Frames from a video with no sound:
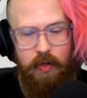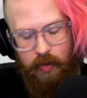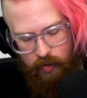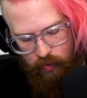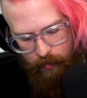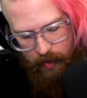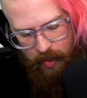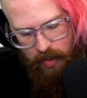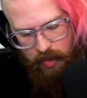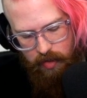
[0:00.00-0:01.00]
You
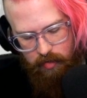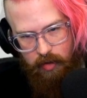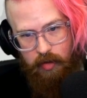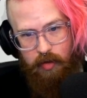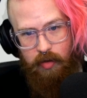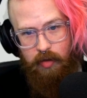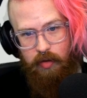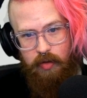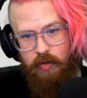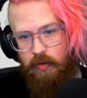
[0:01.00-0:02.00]
may
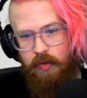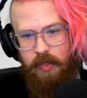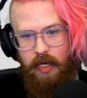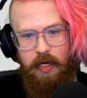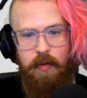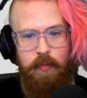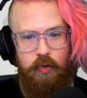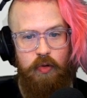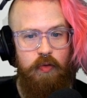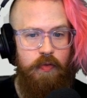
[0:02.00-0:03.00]
use any
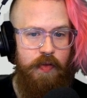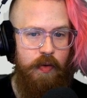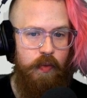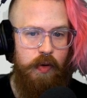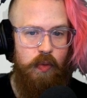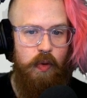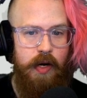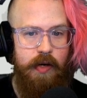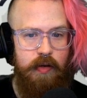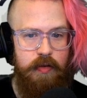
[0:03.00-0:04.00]
move that
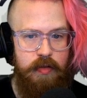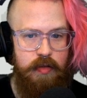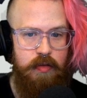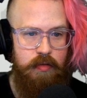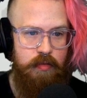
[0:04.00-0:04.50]
requires